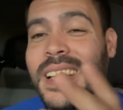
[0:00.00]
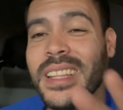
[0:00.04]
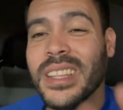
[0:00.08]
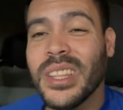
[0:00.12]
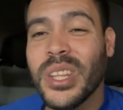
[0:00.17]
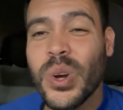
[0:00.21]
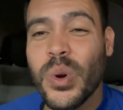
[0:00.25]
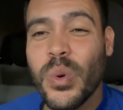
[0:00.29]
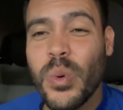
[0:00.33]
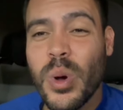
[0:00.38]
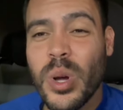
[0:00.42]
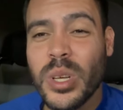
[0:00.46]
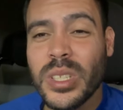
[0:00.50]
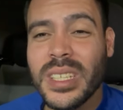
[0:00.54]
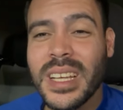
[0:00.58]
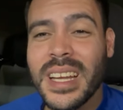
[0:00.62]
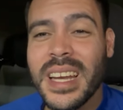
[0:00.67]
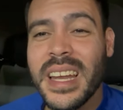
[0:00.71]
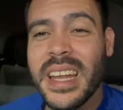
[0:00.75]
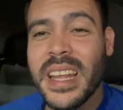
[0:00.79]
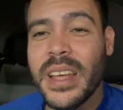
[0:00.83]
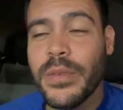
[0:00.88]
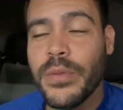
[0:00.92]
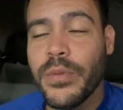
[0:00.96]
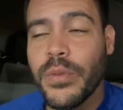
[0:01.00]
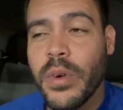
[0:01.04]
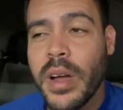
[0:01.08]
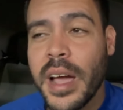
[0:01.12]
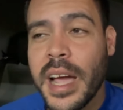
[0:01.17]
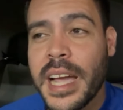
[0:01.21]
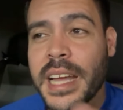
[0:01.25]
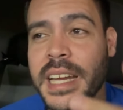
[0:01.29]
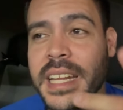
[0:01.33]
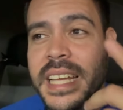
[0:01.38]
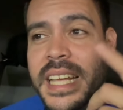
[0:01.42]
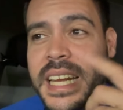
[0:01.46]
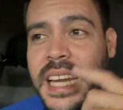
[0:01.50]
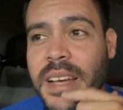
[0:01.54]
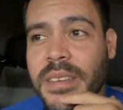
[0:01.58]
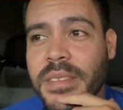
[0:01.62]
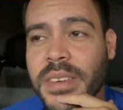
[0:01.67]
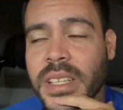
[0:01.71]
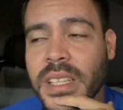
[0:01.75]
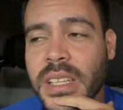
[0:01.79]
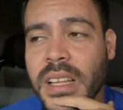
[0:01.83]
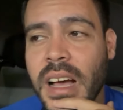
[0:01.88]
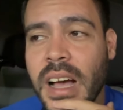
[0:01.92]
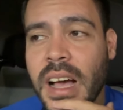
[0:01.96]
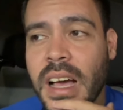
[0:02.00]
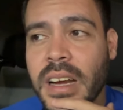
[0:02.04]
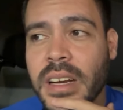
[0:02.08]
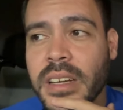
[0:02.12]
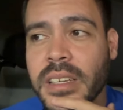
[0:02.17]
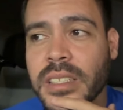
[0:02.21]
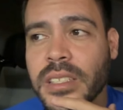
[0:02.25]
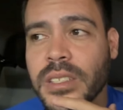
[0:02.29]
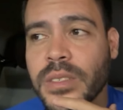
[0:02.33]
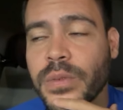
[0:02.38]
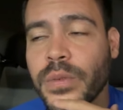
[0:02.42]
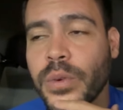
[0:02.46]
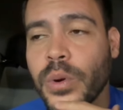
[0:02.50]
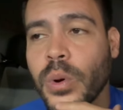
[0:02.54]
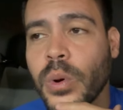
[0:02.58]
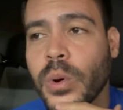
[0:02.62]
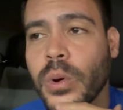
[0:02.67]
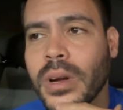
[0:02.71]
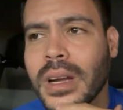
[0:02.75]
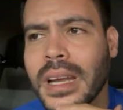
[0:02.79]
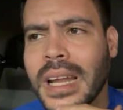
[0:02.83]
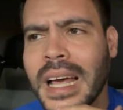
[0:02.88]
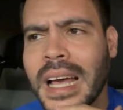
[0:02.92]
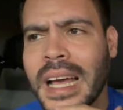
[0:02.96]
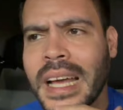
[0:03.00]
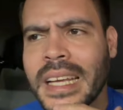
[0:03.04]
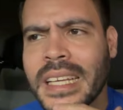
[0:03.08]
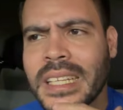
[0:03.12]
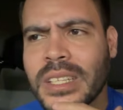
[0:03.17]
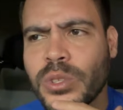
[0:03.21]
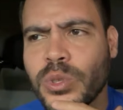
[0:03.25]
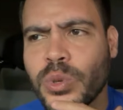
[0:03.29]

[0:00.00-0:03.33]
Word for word: there was a Lyft ride $11 for like